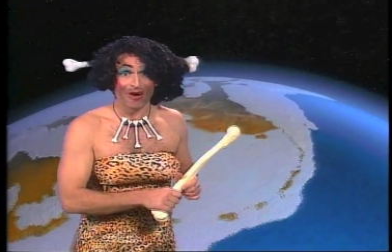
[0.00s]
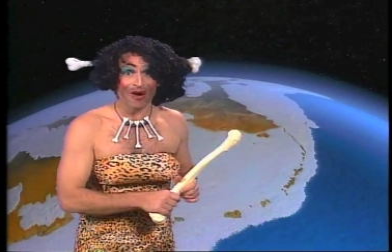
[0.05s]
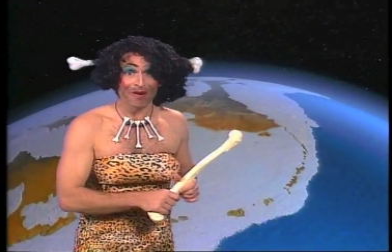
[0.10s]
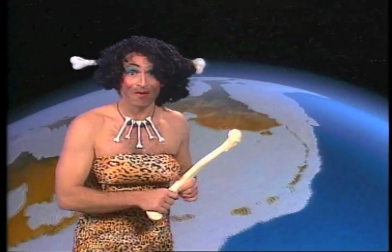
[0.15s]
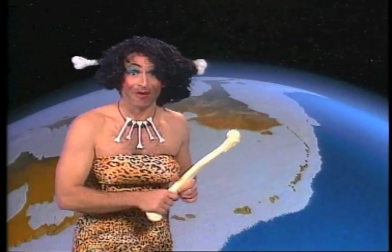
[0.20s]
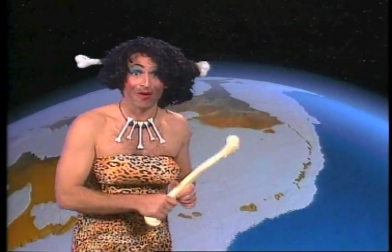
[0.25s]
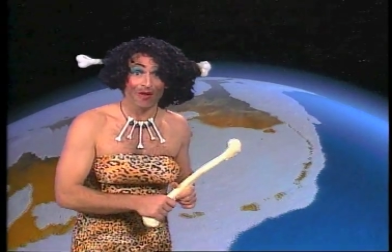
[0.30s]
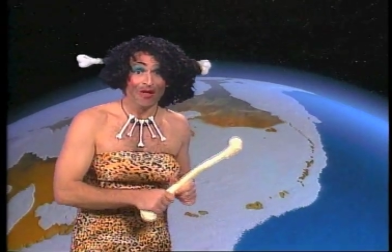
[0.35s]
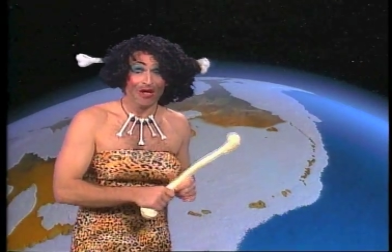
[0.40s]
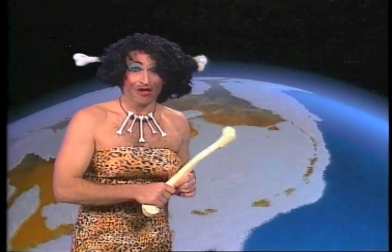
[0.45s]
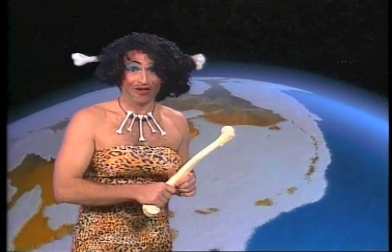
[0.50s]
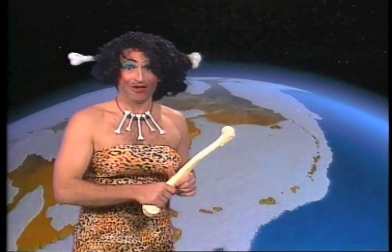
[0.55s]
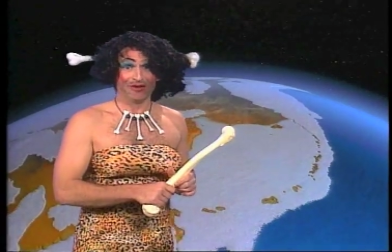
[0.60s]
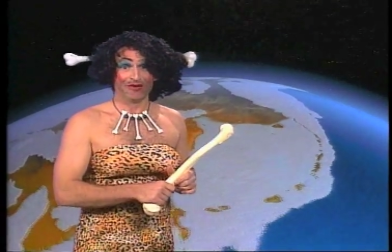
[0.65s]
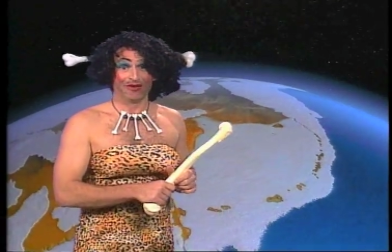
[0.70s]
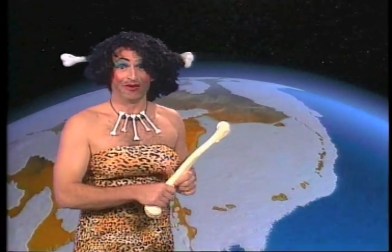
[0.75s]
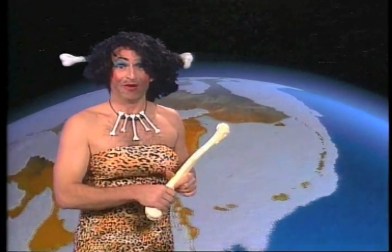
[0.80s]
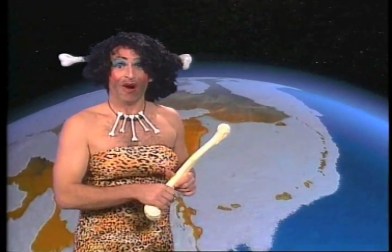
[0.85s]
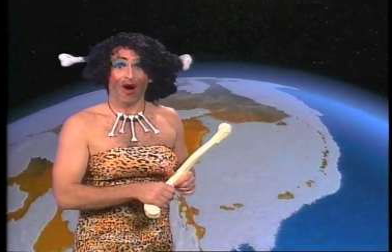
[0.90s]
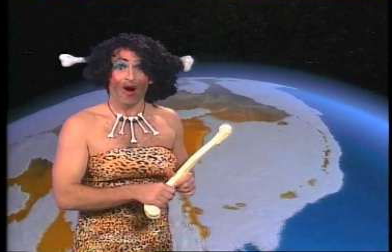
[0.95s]
normal
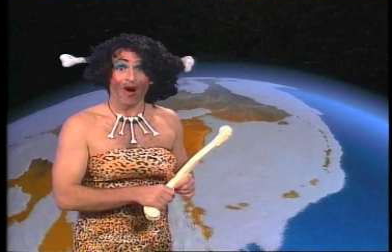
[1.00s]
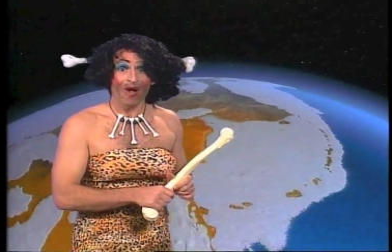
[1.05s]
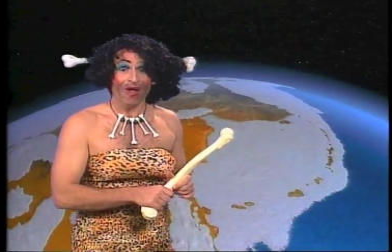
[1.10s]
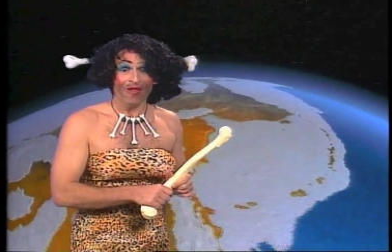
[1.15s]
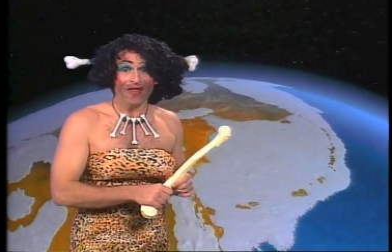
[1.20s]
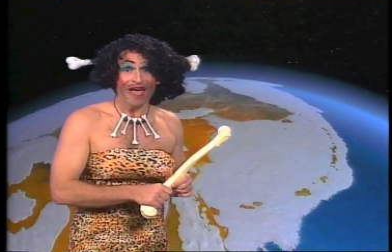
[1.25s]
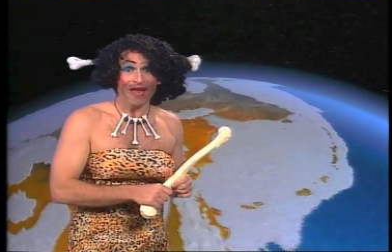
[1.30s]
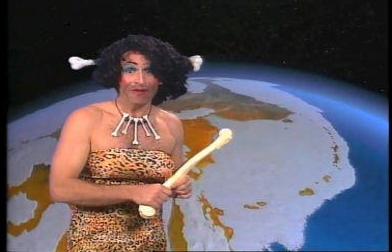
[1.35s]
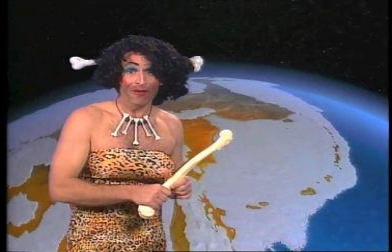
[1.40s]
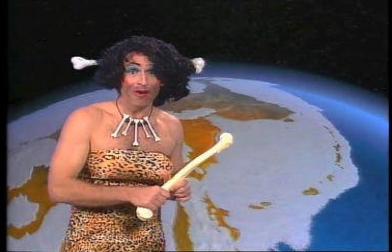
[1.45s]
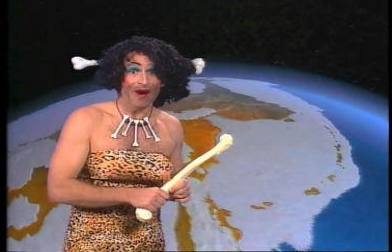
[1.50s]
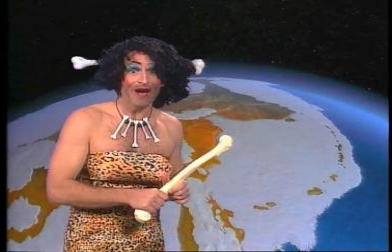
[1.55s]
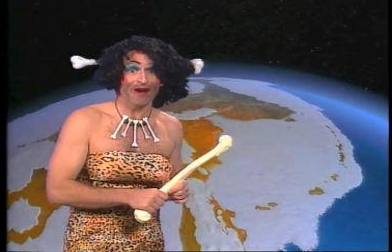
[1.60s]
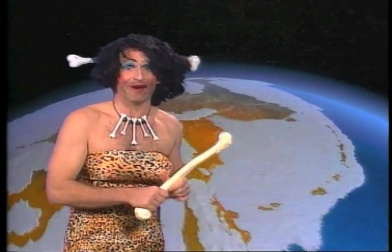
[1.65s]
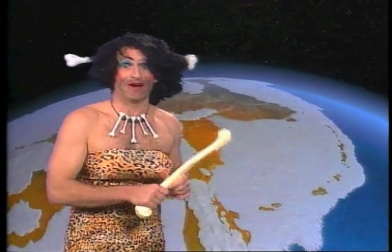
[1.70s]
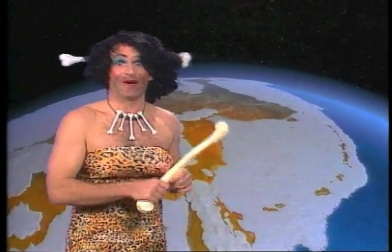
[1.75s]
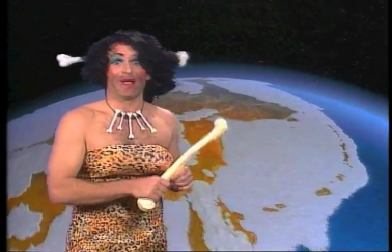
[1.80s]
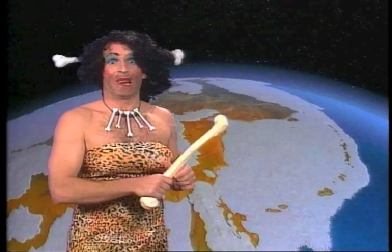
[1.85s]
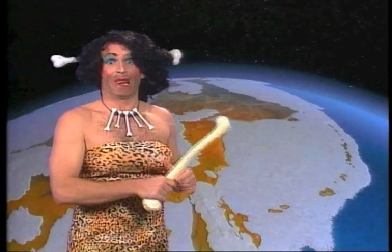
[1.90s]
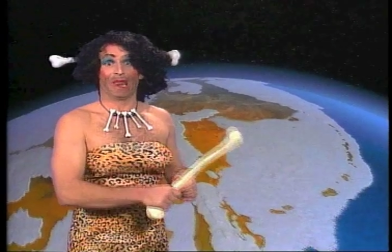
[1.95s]
due to all that
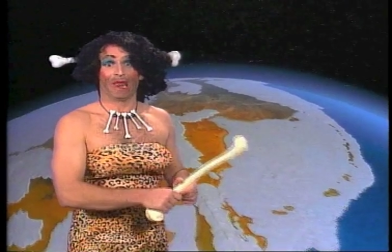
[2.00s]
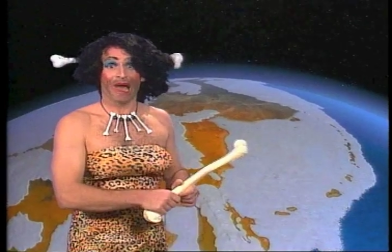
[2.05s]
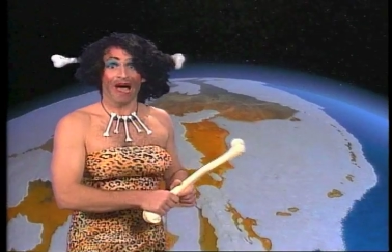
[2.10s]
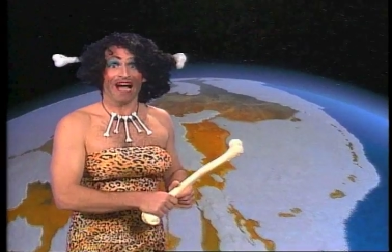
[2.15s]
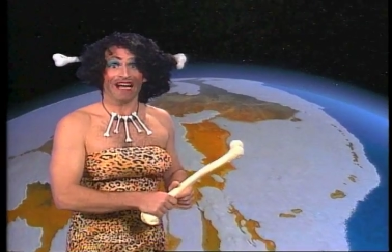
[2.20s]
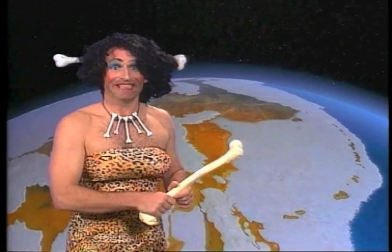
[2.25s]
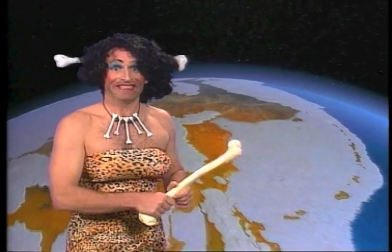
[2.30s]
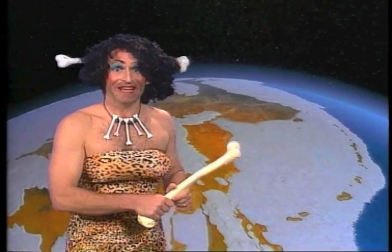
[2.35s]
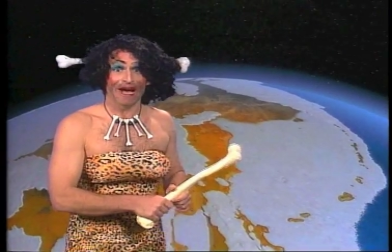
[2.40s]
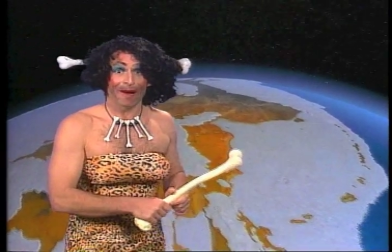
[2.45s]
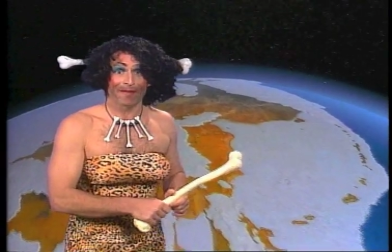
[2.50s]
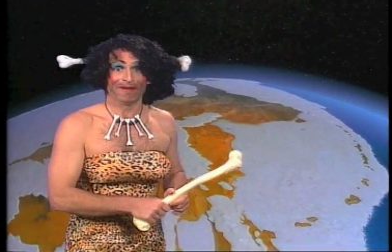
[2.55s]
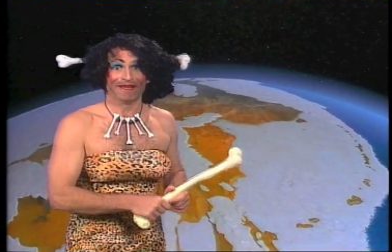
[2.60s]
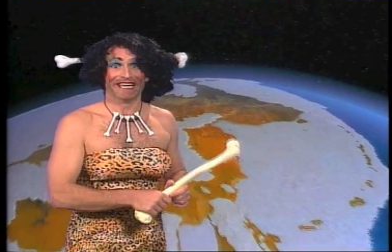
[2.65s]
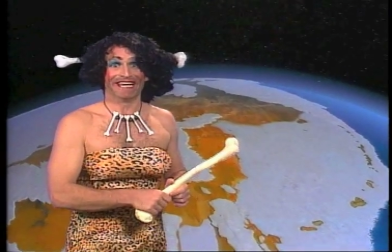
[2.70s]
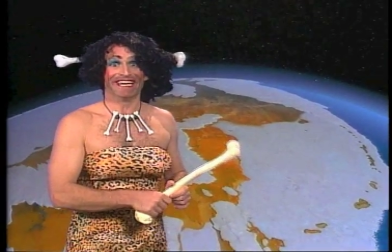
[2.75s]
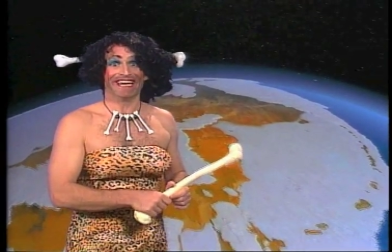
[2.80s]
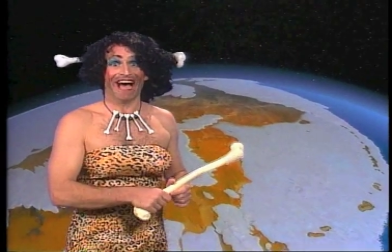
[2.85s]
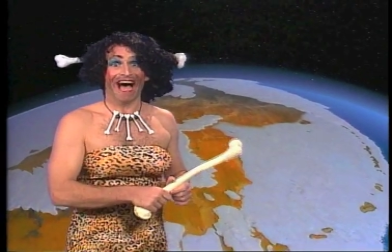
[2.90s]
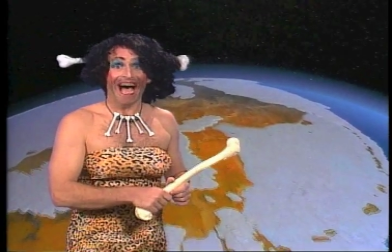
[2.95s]
water locked up
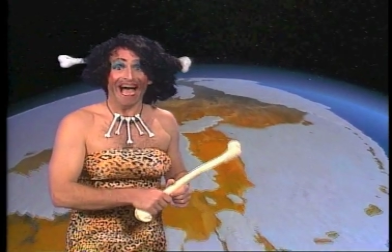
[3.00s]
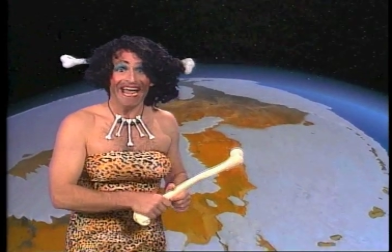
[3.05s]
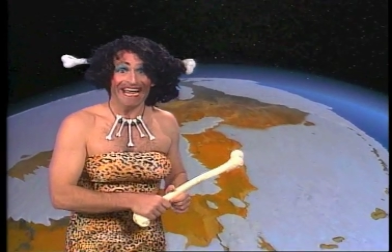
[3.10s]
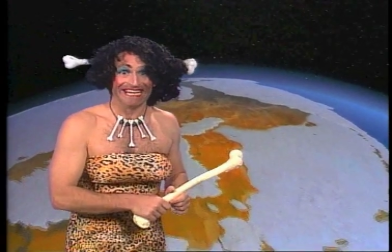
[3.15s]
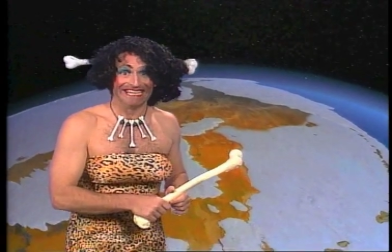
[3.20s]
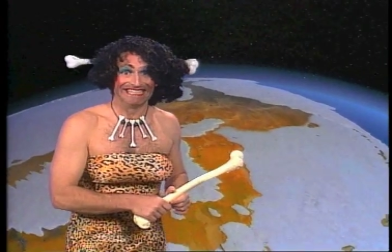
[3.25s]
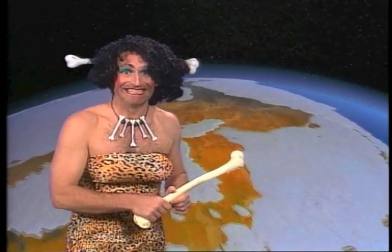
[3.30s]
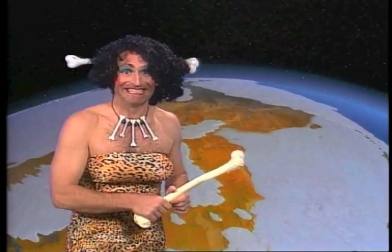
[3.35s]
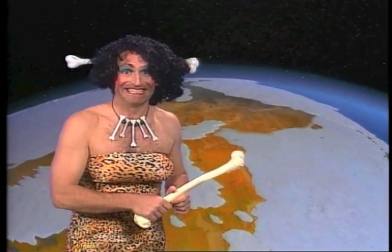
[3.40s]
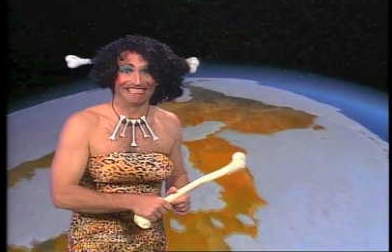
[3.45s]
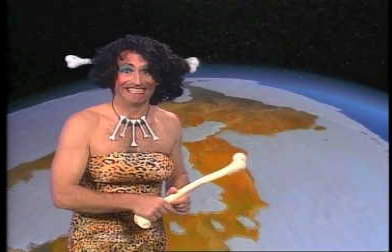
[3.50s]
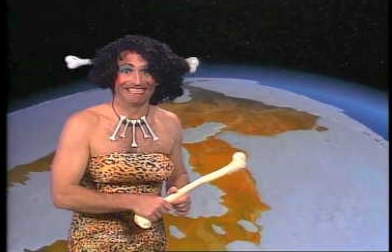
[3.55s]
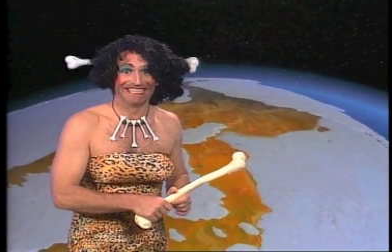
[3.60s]
in ice.